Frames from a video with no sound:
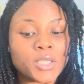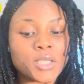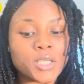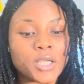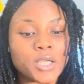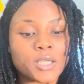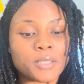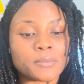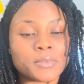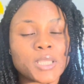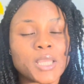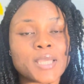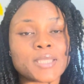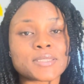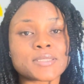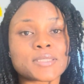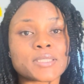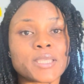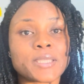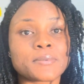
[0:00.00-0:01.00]

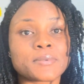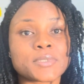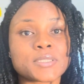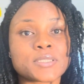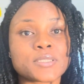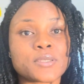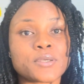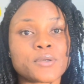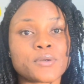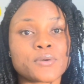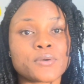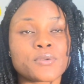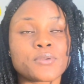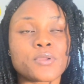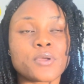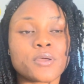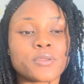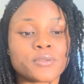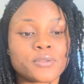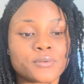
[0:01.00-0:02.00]
Last episode
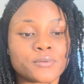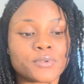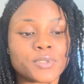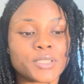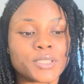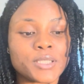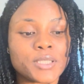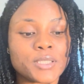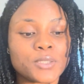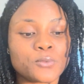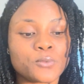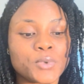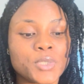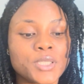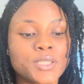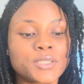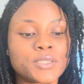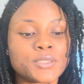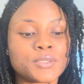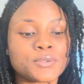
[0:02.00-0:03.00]
on the reading,
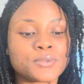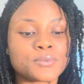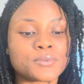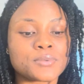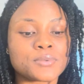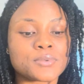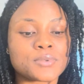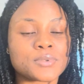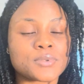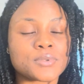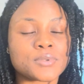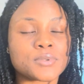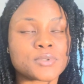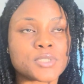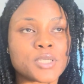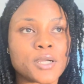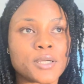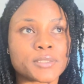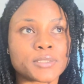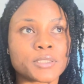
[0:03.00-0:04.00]
we
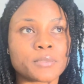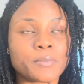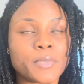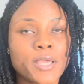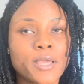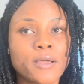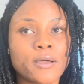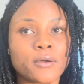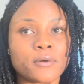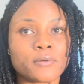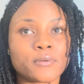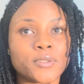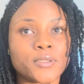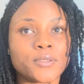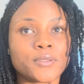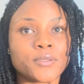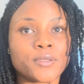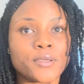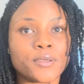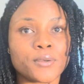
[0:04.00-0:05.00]
talked about
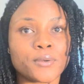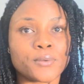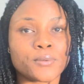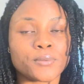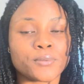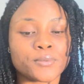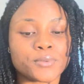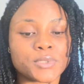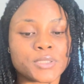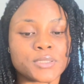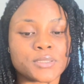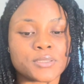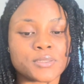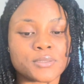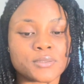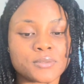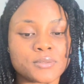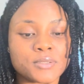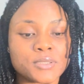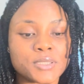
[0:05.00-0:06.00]

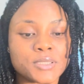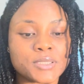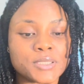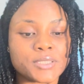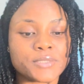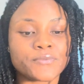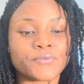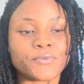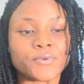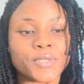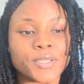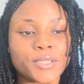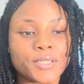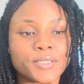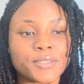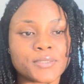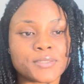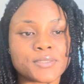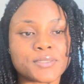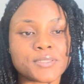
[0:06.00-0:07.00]
the
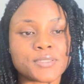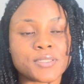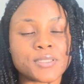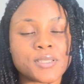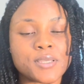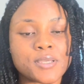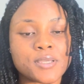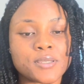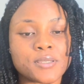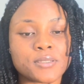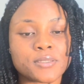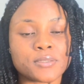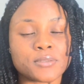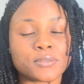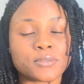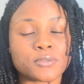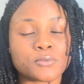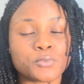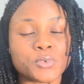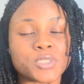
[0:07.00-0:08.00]
difference.
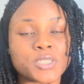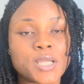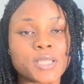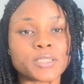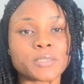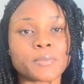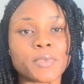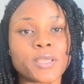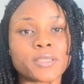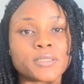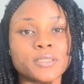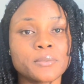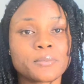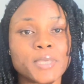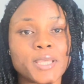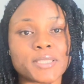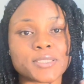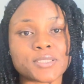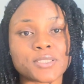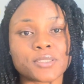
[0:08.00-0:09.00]
We talked about the
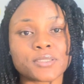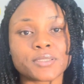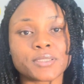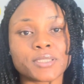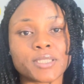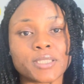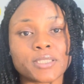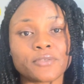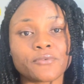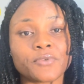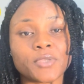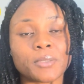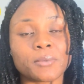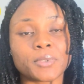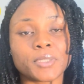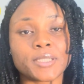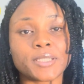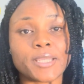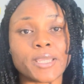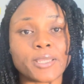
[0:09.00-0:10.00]
masculine and the
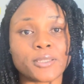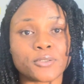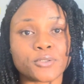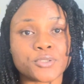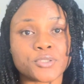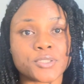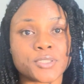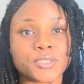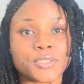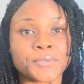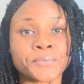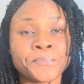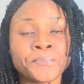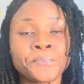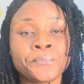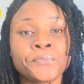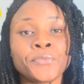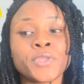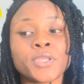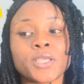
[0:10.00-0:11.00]
feminine energy,
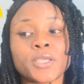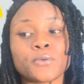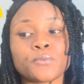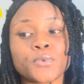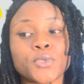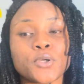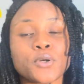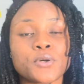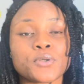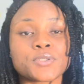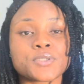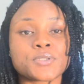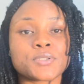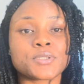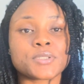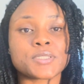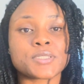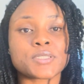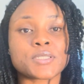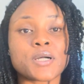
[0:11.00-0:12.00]
and we also
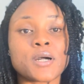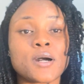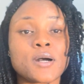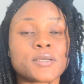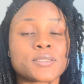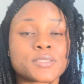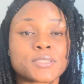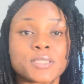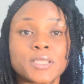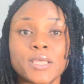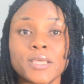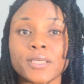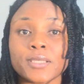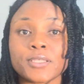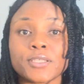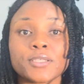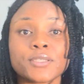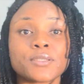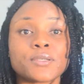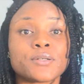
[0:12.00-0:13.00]
discussed,
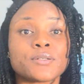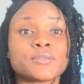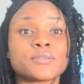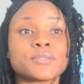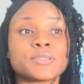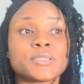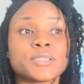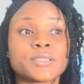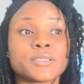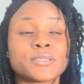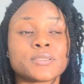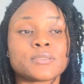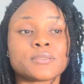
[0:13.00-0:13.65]
the